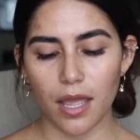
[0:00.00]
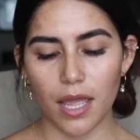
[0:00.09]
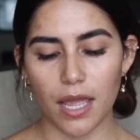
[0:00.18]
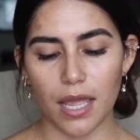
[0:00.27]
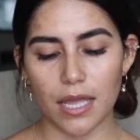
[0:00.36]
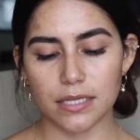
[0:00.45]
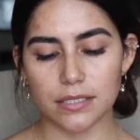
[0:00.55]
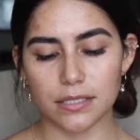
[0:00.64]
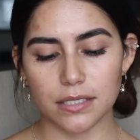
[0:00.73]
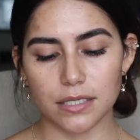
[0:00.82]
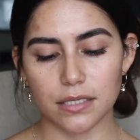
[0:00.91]

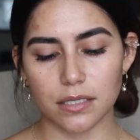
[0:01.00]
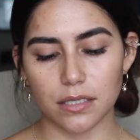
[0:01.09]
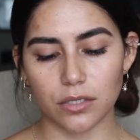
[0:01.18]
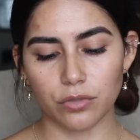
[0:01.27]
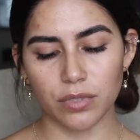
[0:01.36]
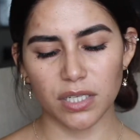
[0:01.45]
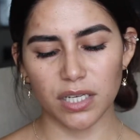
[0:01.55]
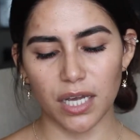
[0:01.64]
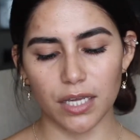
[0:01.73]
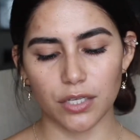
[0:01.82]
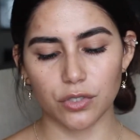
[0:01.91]
And normally
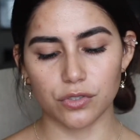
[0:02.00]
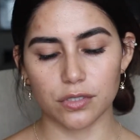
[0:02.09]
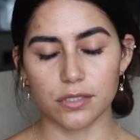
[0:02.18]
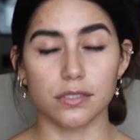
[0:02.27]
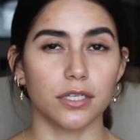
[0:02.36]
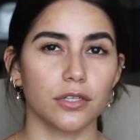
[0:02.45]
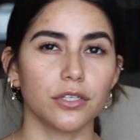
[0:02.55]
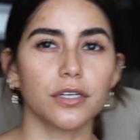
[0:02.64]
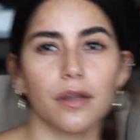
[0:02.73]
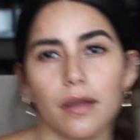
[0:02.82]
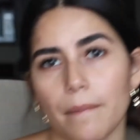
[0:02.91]
I use
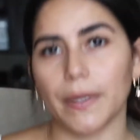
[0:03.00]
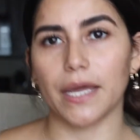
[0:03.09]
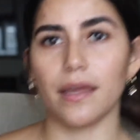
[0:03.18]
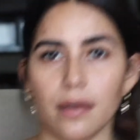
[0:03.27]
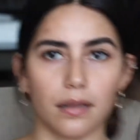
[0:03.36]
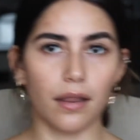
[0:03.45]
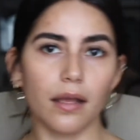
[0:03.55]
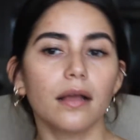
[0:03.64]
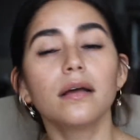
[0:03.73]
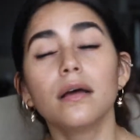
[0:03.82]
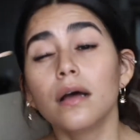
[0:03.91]
concealer, but
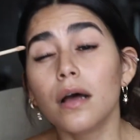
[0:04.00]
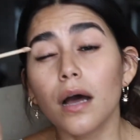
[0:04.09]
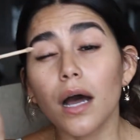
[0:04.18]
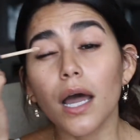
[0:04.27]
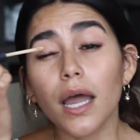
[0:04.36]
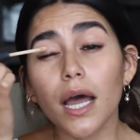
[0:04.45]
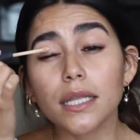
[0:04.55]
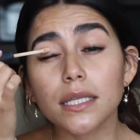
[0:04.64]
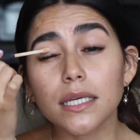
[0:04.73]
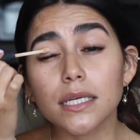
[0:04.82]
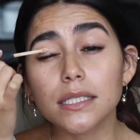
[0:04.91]
I had
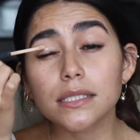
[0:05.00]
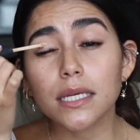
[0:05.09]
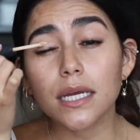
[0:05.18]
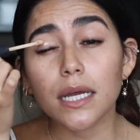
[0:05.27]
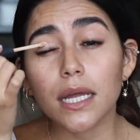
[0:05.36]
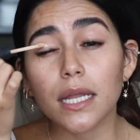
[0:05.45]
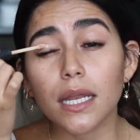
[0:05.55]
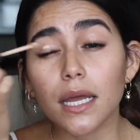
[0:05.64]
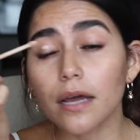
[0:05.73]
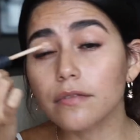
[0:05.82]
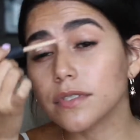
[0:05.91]
this and
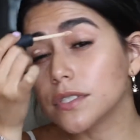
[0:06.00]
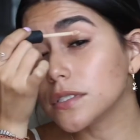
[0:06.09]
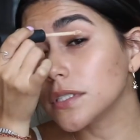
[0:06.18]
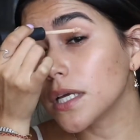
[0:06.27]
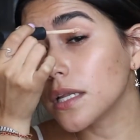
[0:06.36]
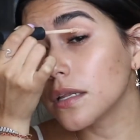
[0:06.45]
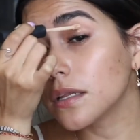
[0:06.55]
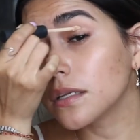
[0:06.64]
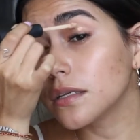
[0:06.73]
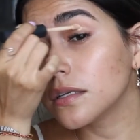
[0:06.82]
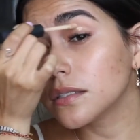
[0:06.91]
I haven't used it,
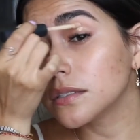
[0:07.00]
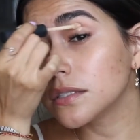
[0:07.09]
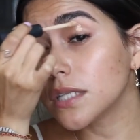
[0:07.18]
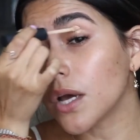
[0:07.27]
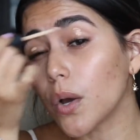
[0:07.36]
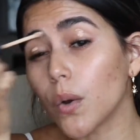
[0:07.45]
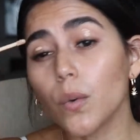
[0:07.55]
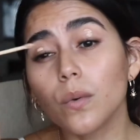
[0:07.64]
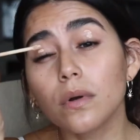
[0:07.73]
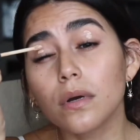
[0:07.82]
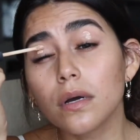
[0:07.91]
so
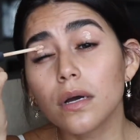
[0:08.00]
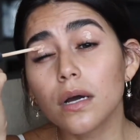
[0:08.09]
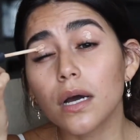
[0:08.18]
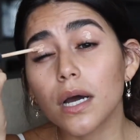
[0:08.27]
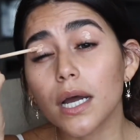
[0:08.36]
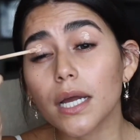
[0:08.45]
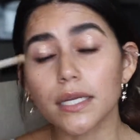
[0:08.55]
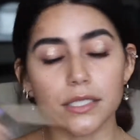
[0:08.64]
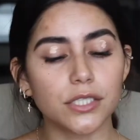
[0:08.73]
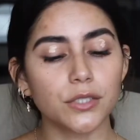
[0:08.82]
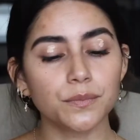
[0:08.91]
I
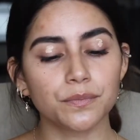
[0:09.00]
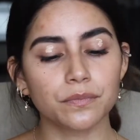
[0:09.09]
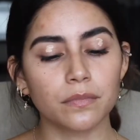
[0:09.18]
need to.